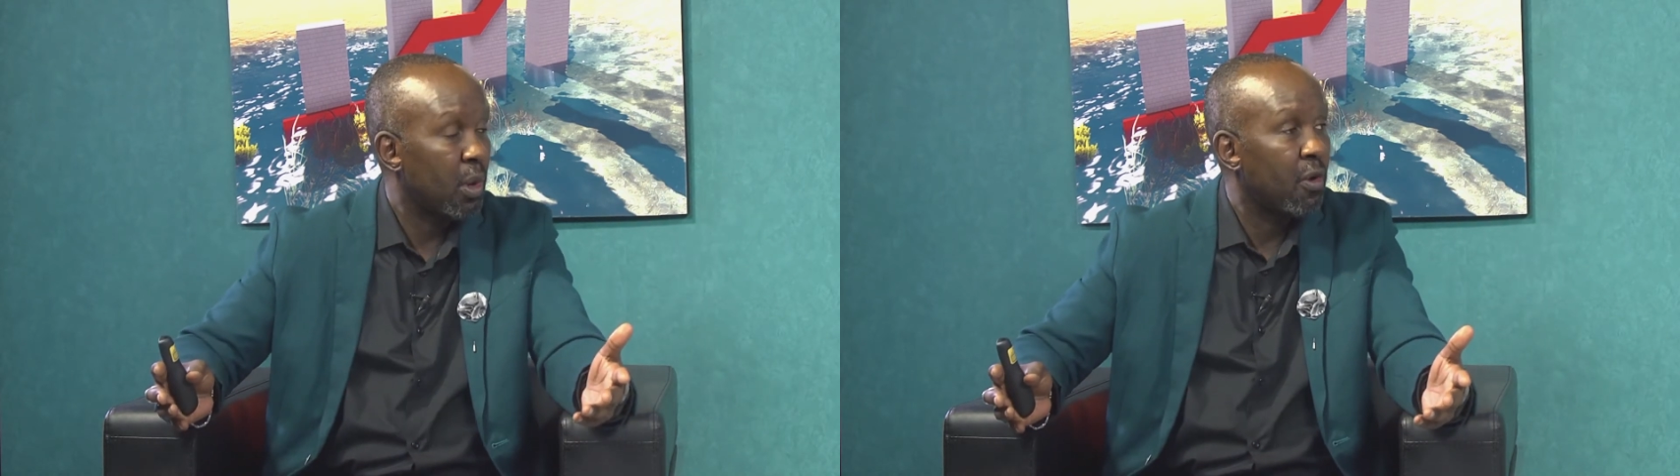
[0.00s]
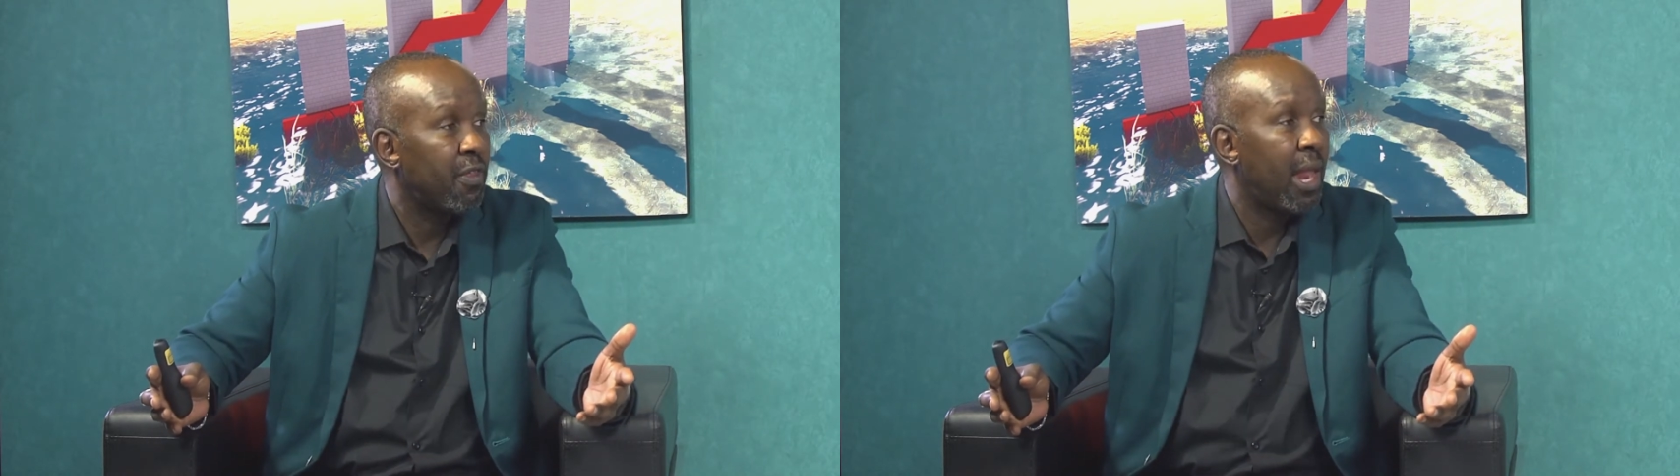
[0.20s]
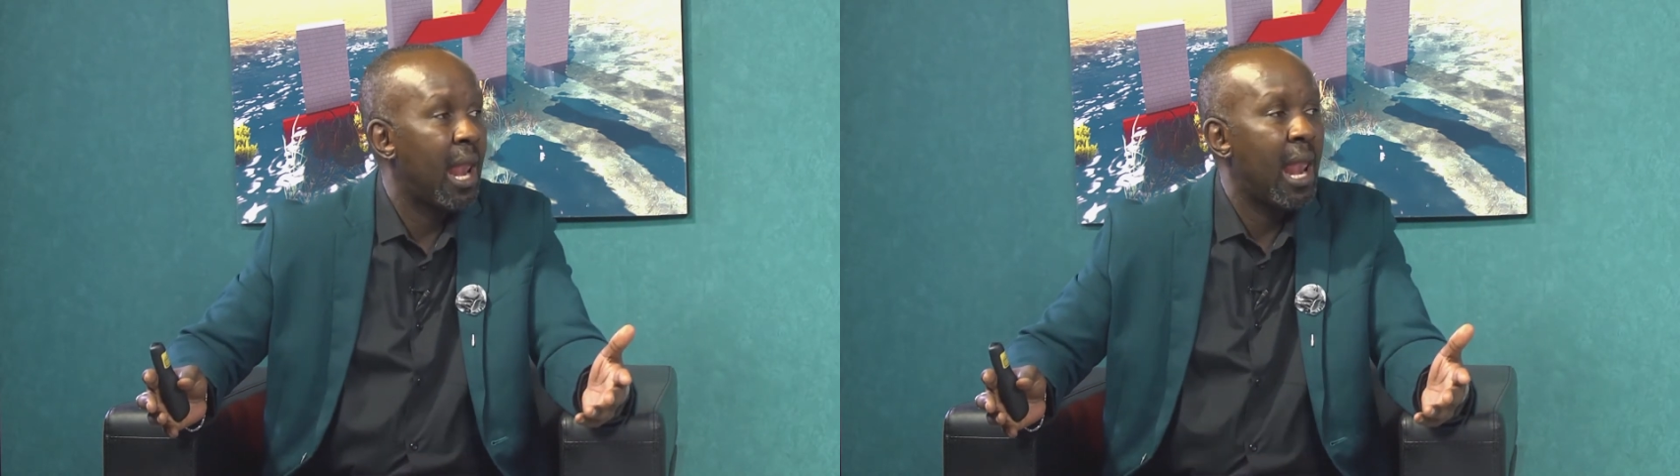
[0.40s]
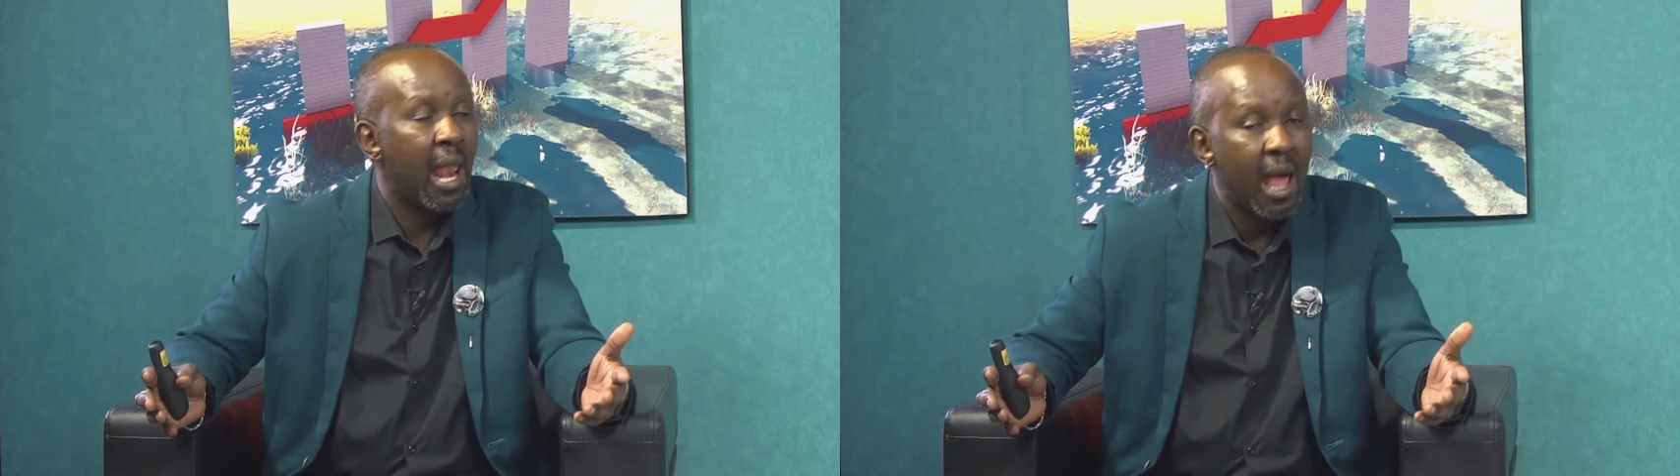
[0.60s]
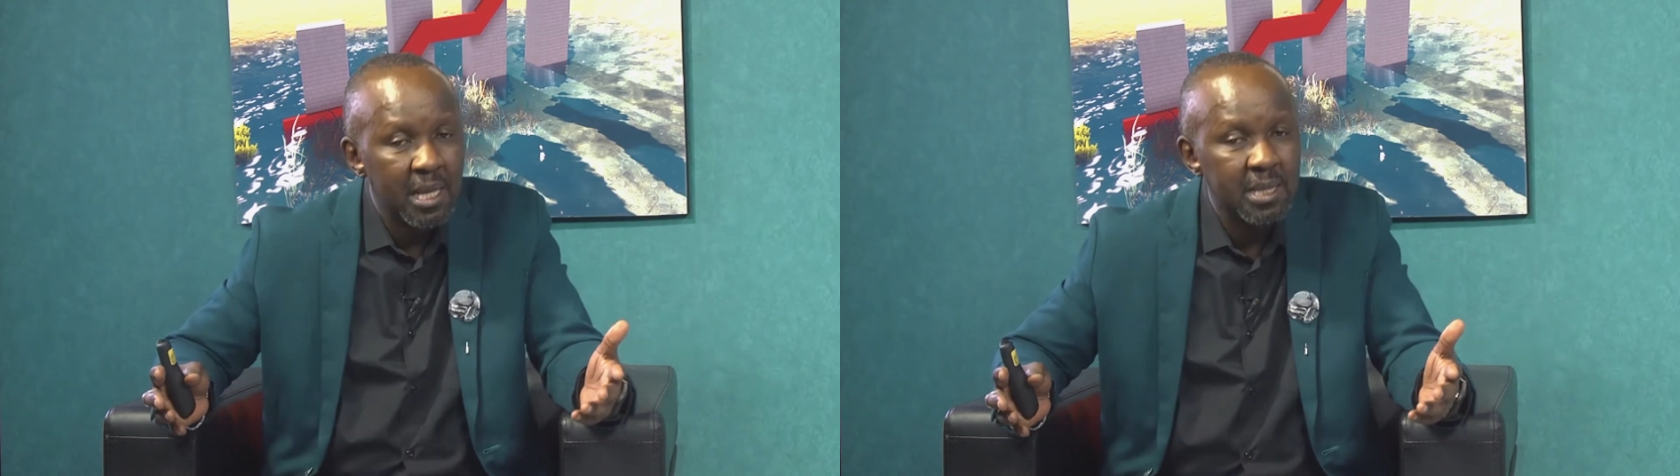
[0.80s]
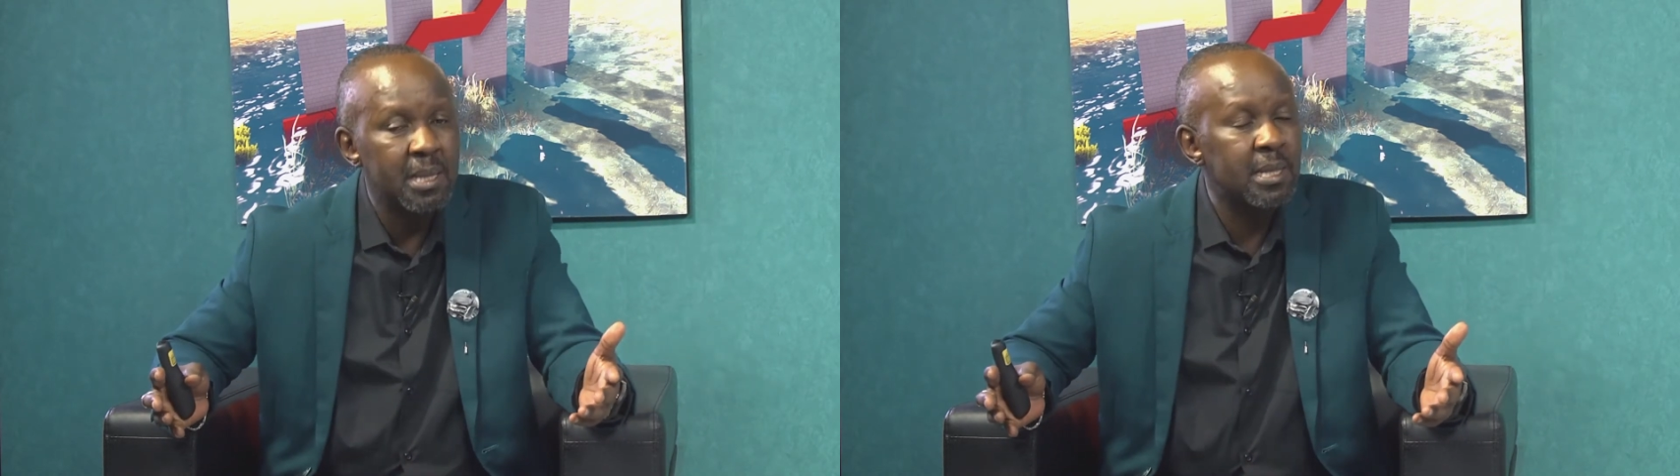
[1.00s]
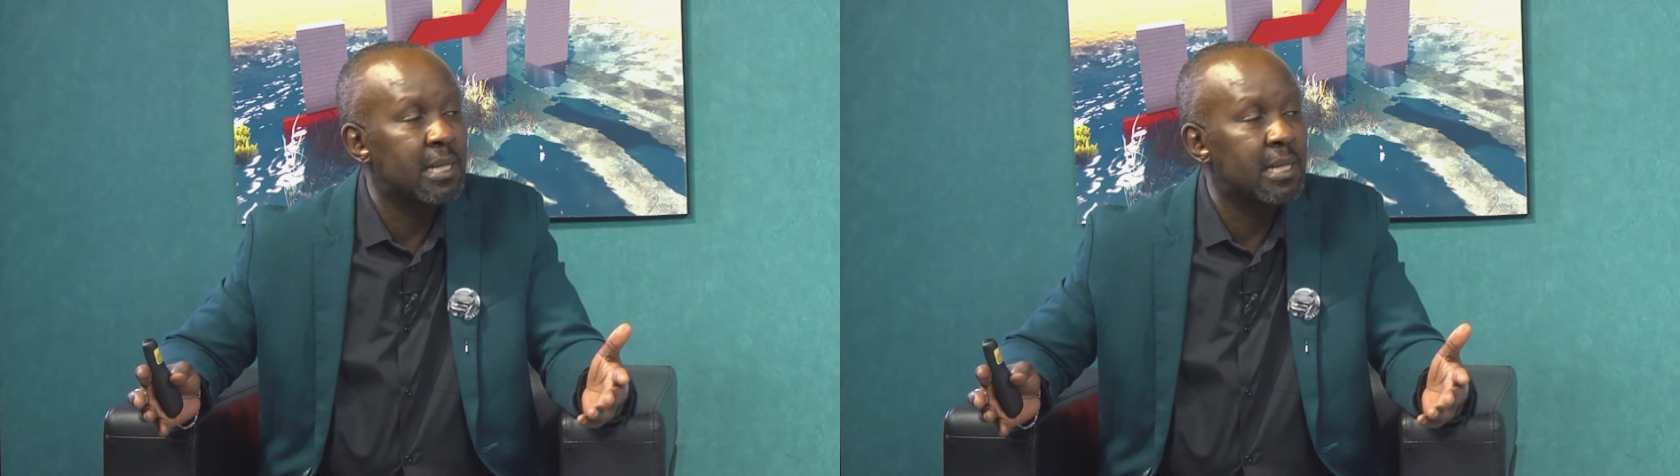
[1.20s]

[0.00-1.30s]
one of the largest